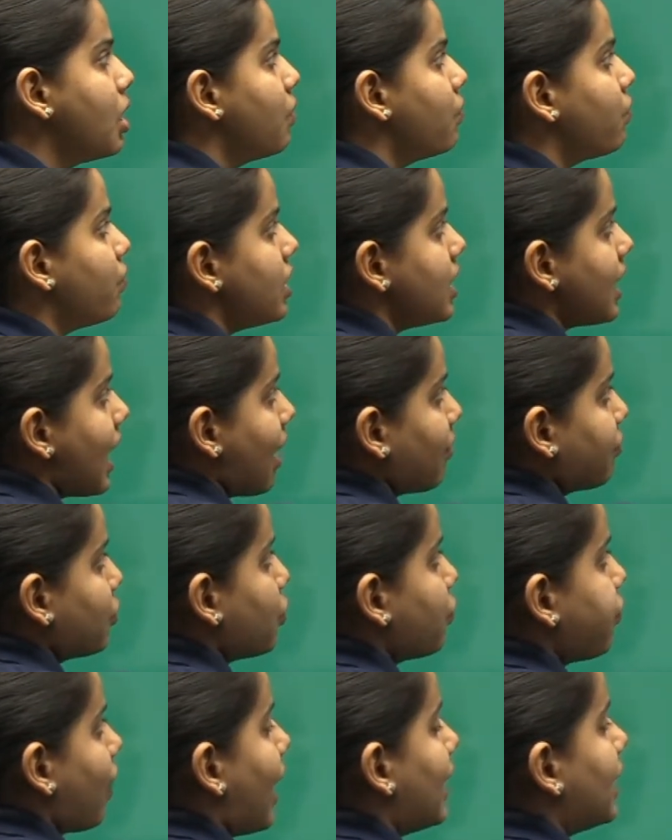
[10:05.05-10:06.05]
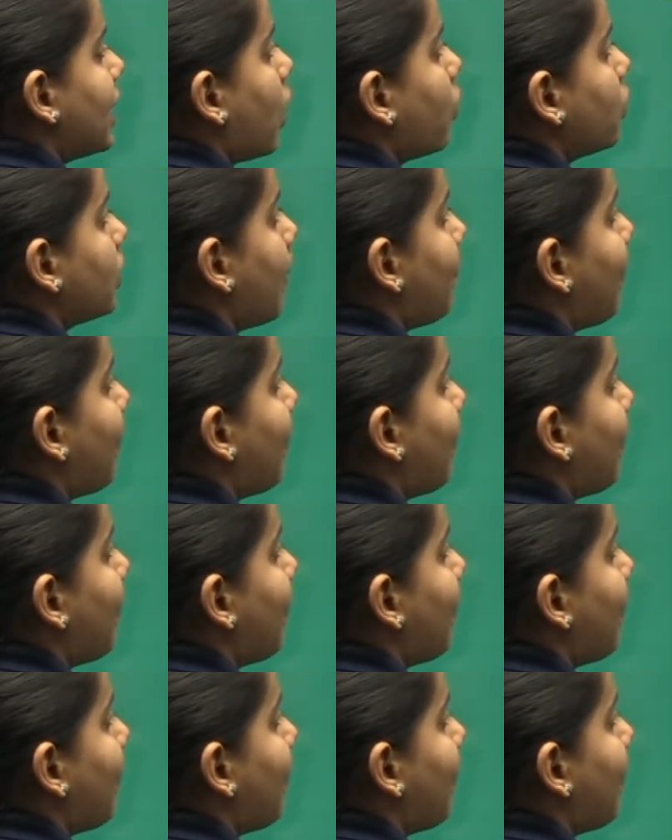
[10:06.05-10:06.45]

We have to find out the